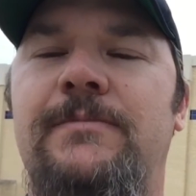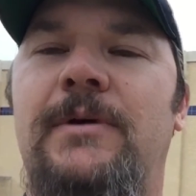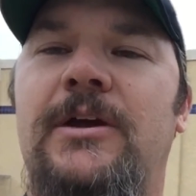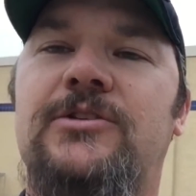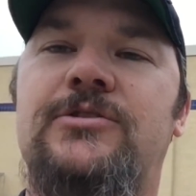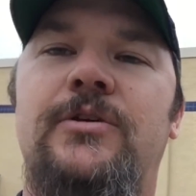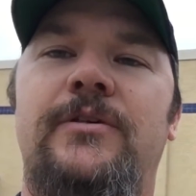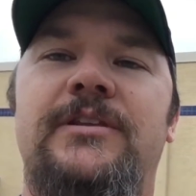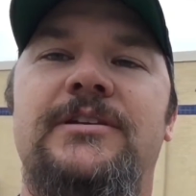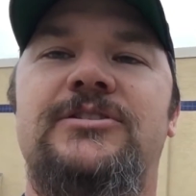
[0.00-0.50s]

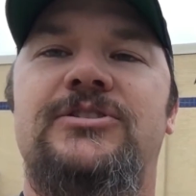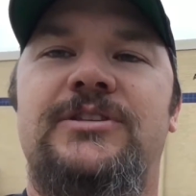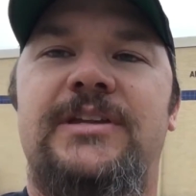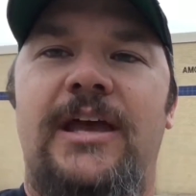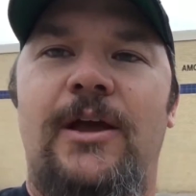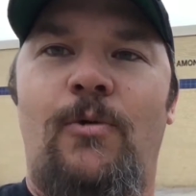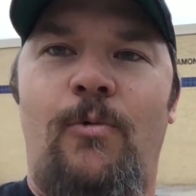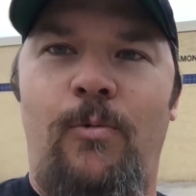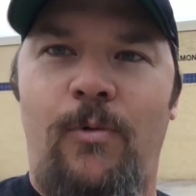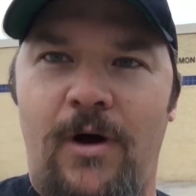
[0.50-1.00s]
Make sure that you
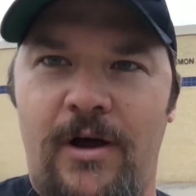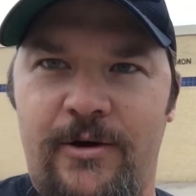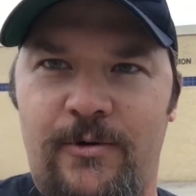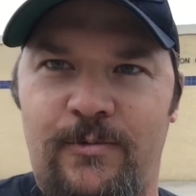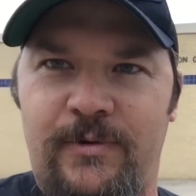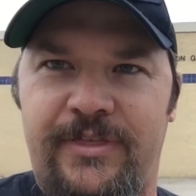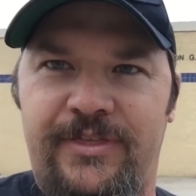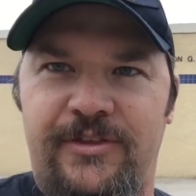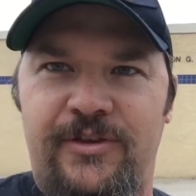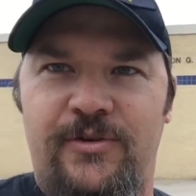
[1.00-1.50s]
take water
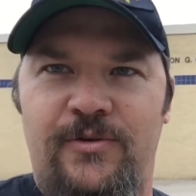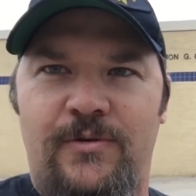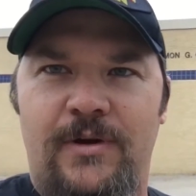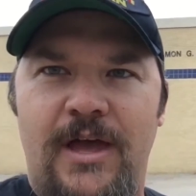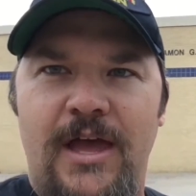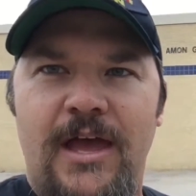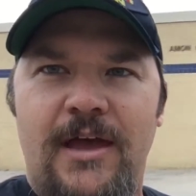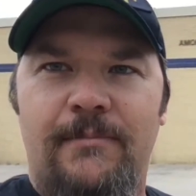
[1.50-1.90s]
with you.